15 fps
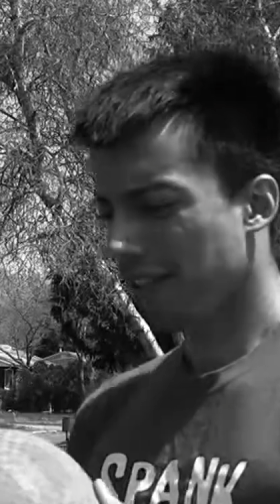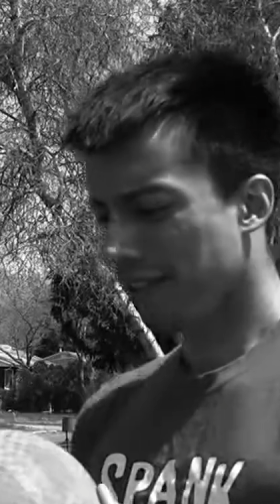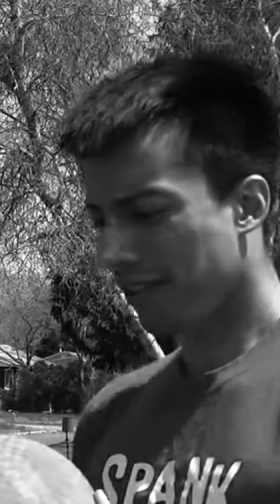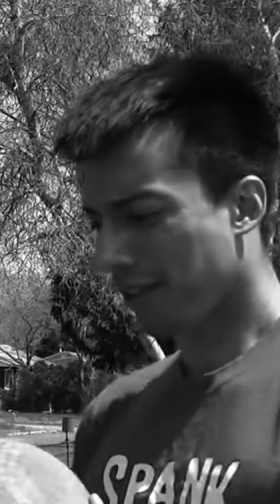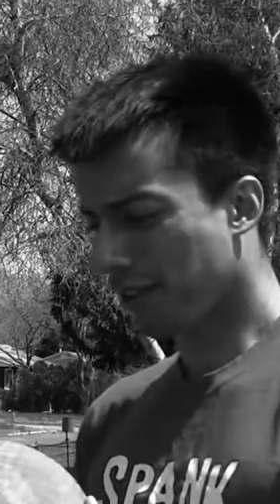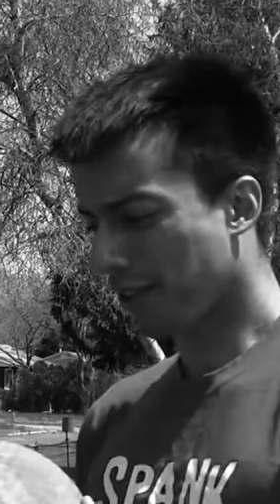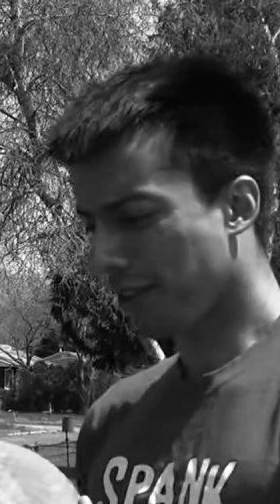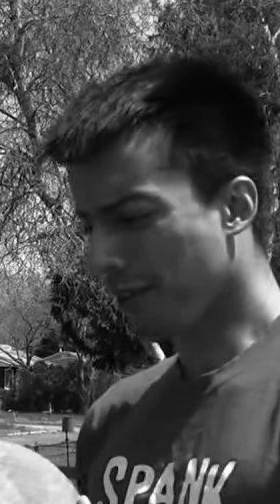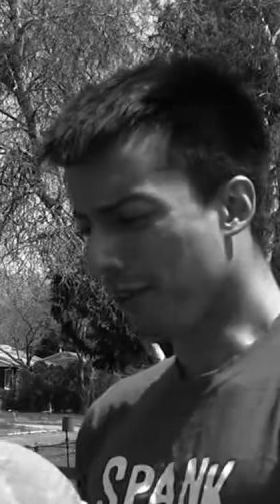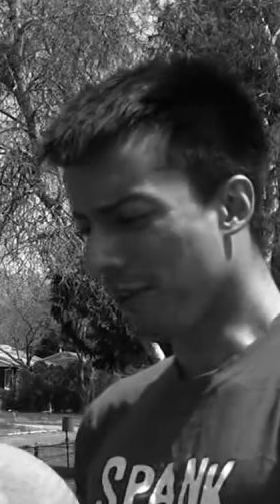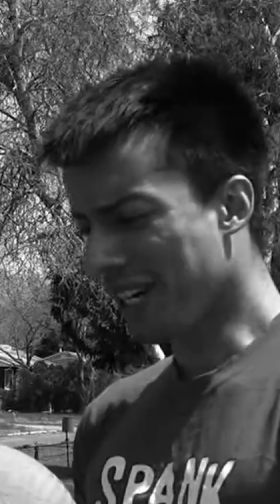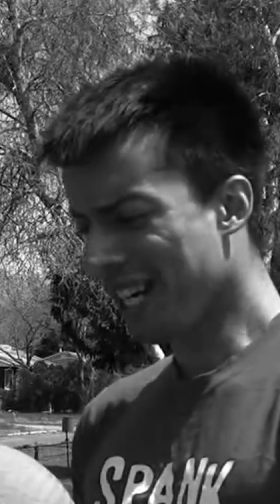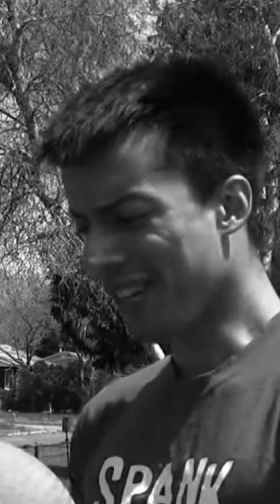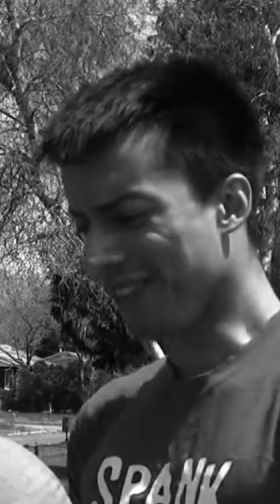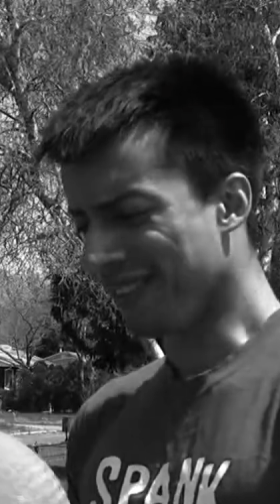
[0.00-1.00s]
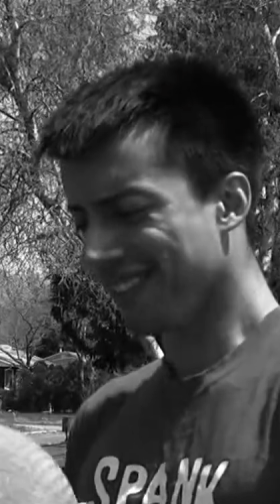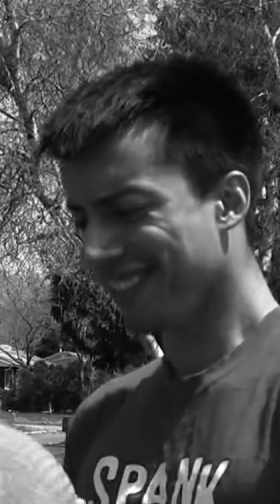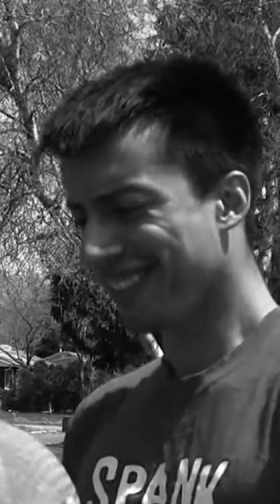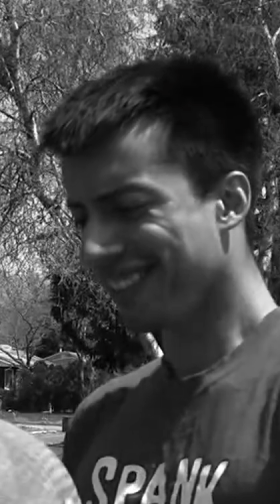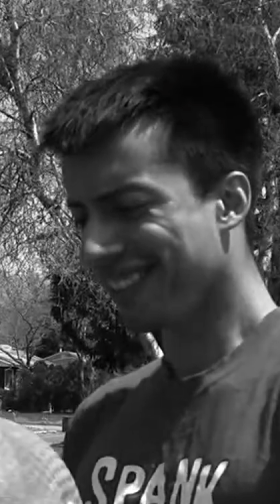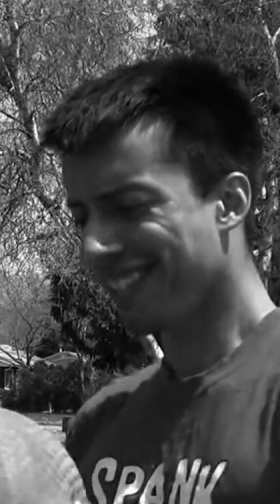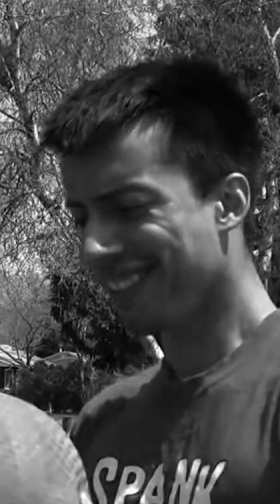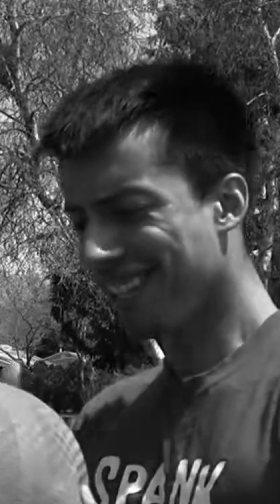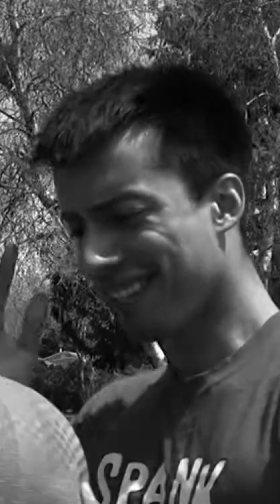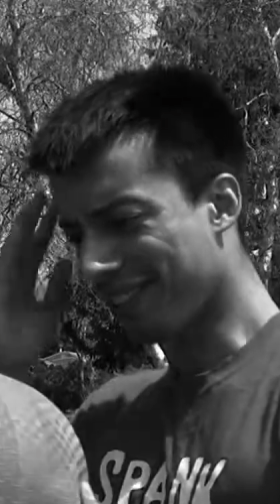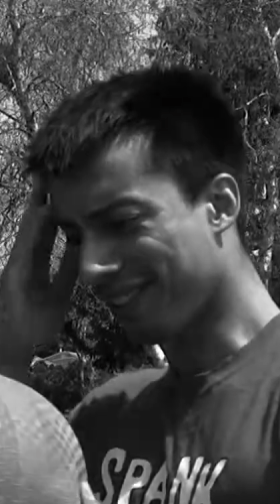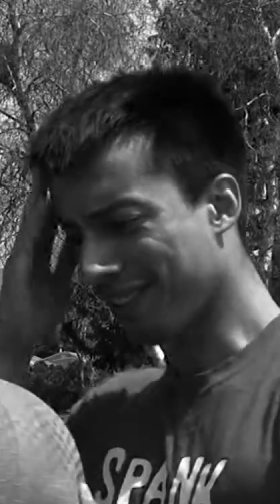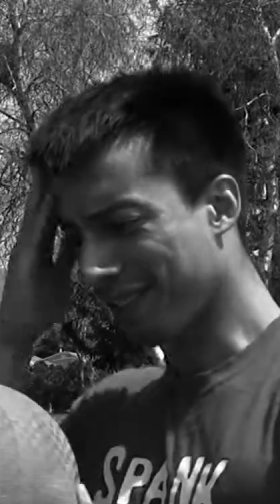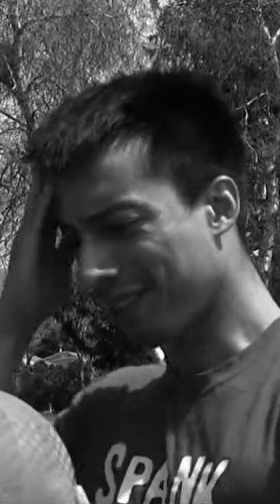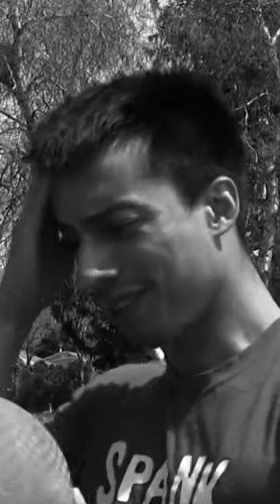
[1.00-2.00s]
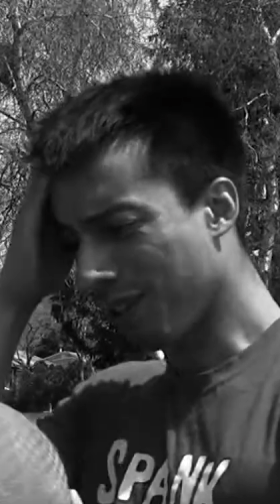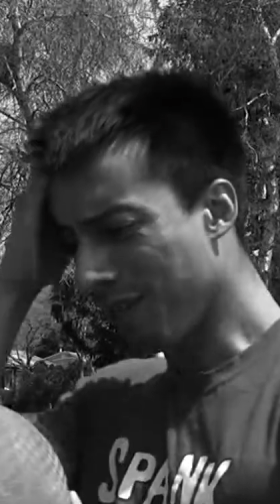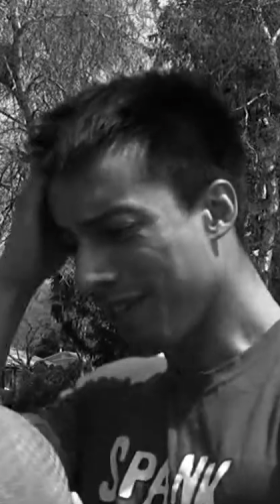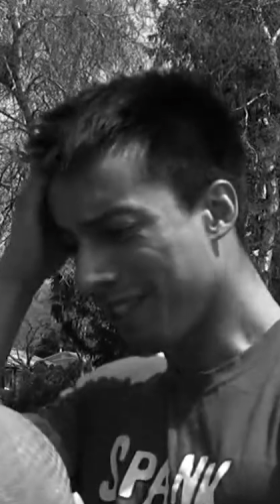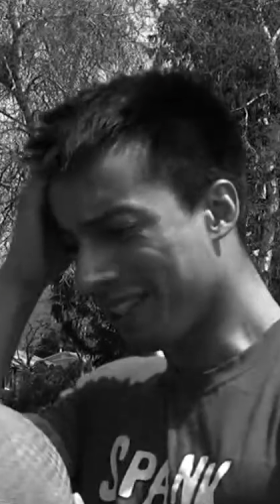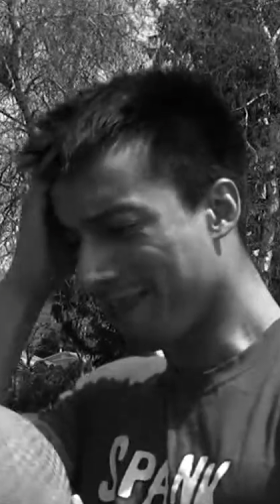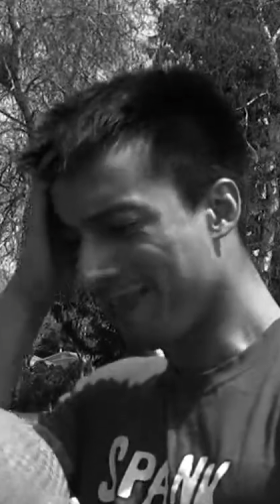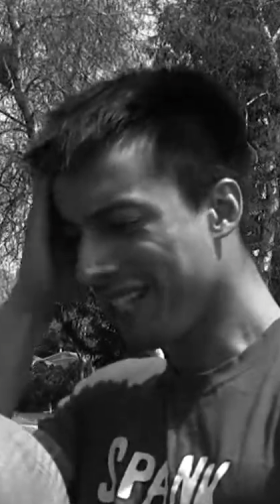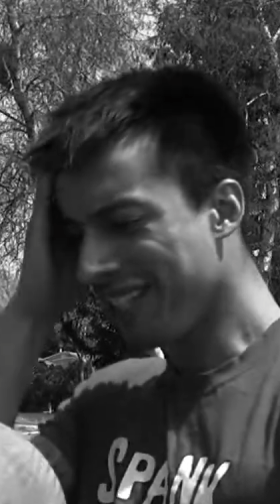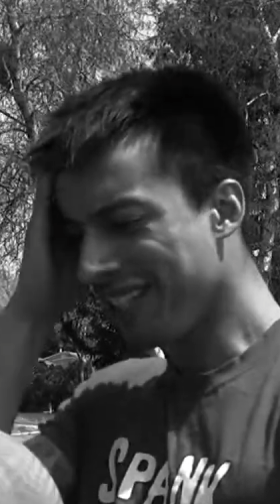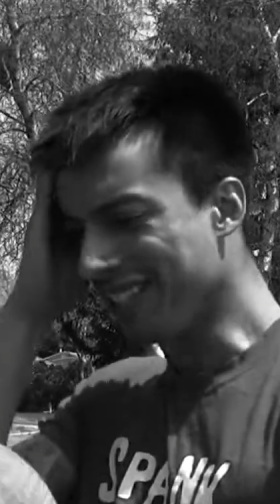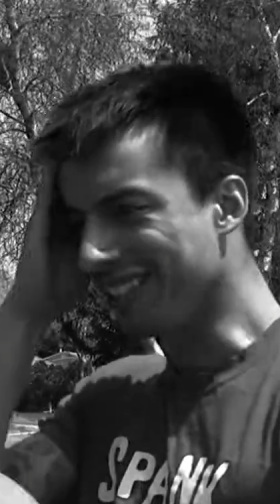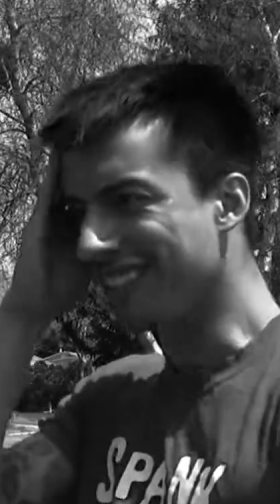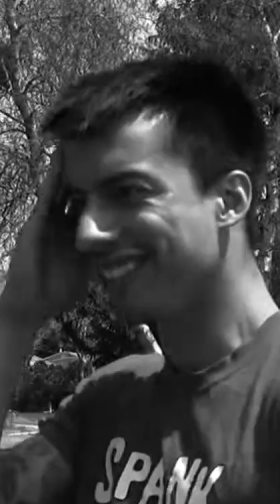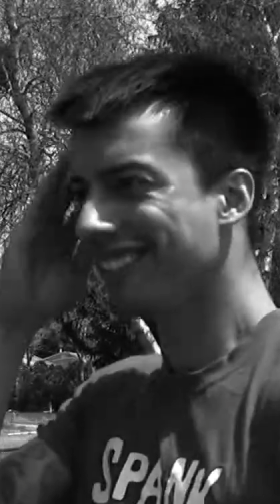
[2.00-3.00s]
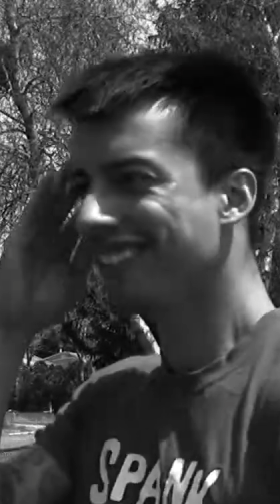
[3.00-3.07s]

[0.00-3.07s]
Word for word: It's so round. It's got like too many dimensions.